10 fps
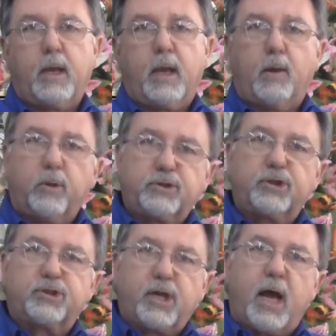And we
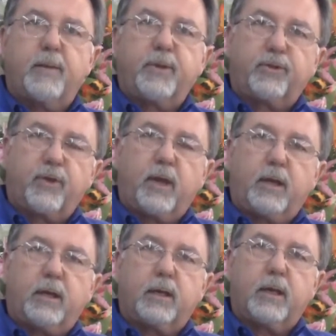should stop and
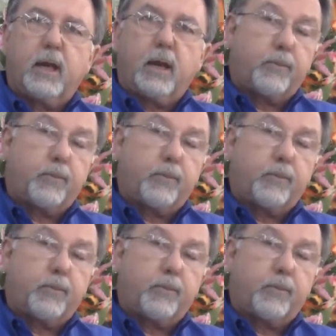think and